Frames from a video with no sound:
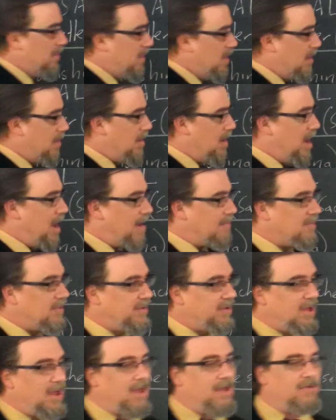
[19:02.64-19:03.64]
that are
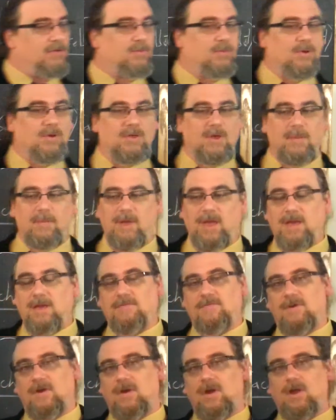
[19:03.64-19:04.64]
advertised where they make
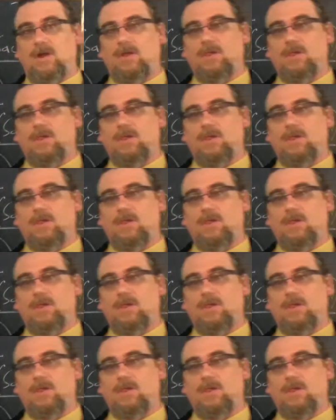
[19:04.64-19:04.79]
it very